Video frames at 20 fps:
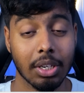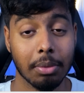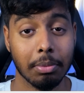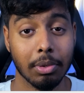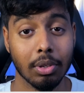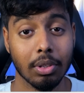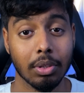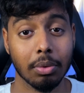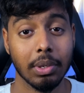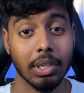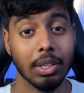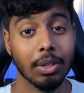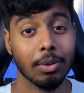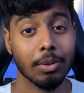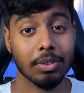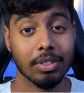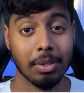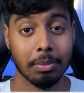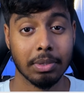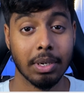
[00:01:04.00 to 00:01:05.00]
comment on the
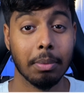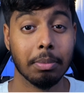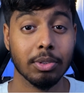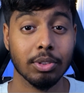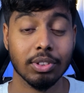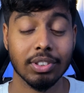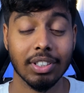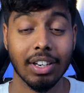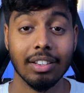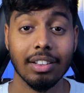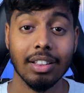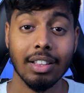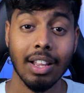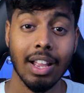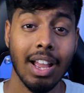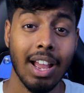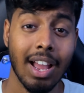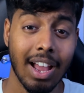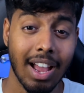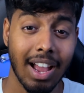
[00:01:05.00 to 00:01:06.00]
video subscribe to the channel
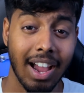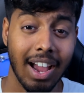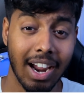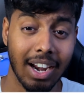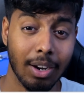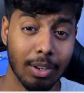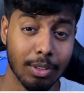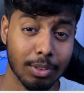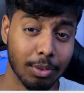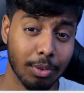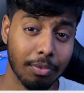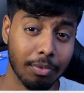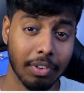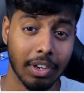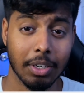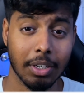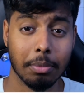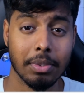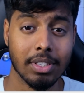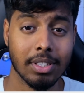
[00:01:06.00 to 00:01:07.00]
and also don't
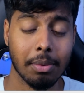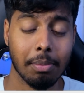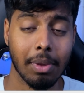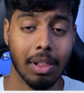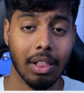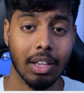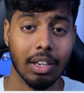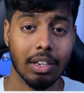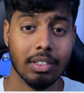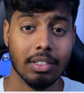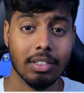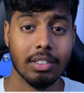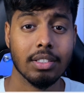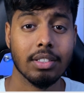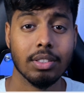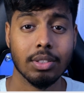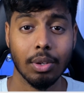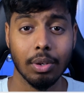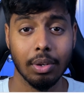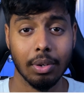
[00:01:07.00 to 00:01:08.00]
forget to press the bell icon
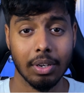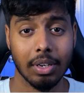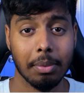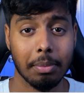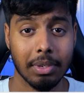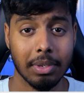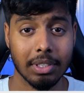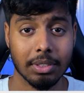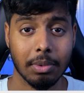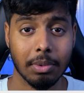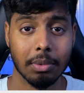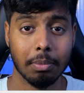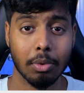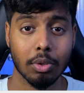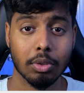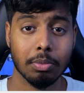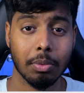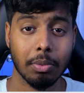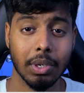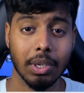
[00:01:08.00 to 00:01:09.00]
so you get updates when I
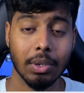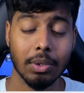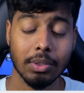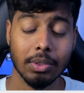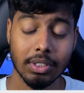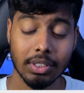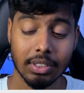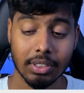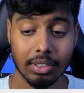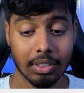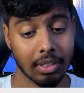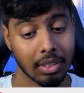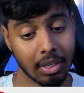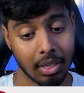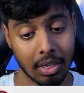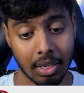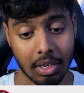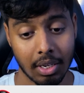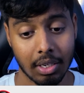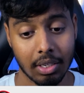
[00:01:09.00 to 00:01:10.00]
post my videos
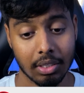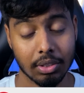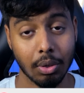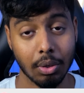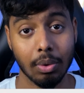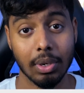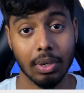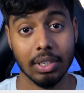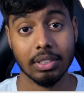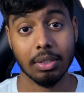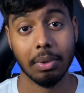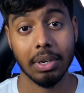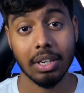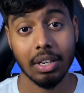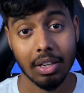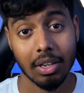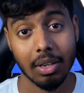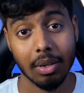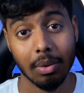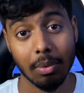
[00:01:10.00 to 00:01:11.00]
so let's not wait
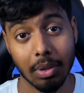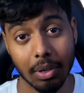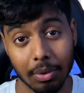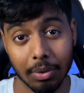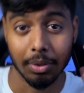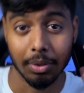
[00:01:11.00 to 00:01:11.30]
we'll go